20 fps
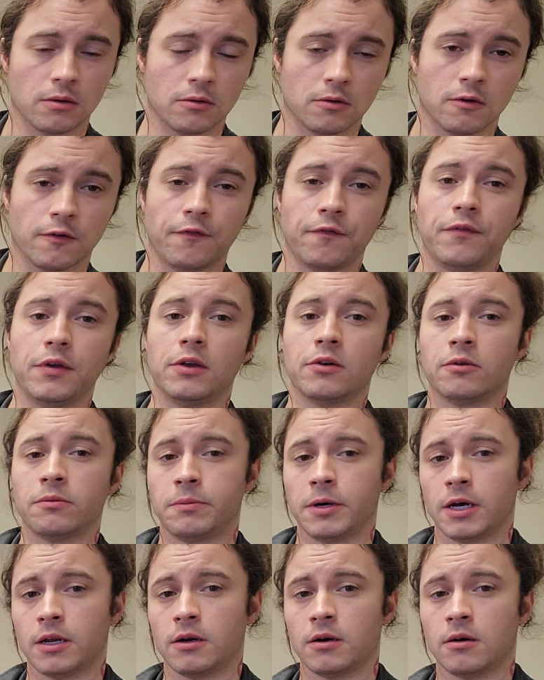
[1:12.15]
or feel
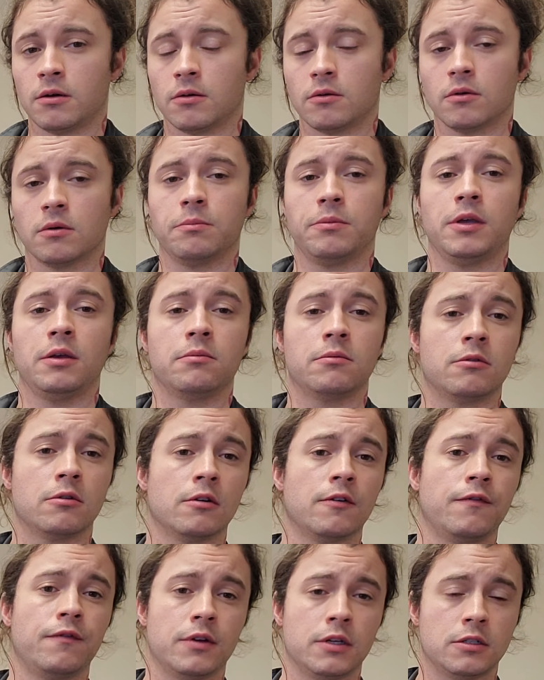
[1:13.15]
better, or be more
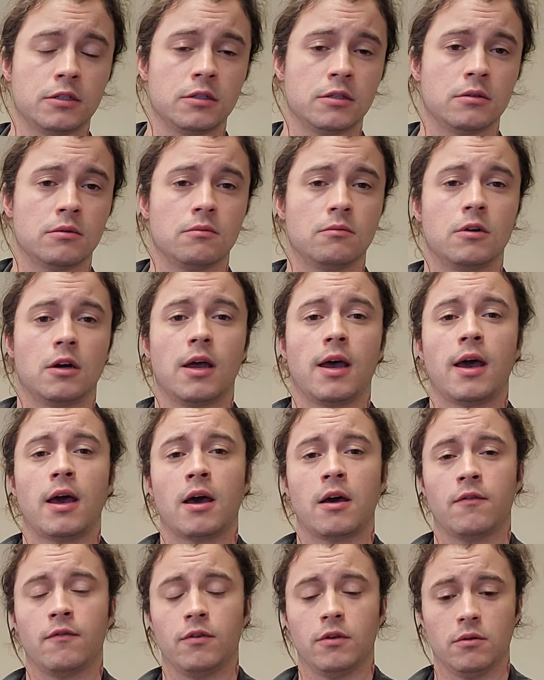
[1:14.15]
efficient, what
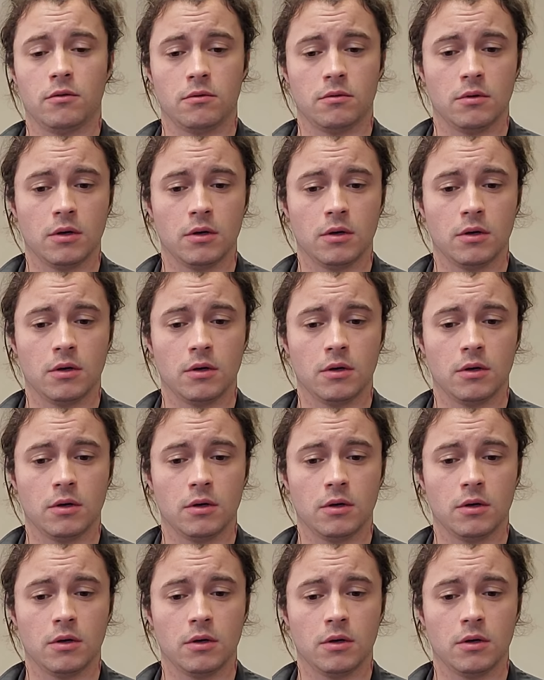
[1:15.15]
have you.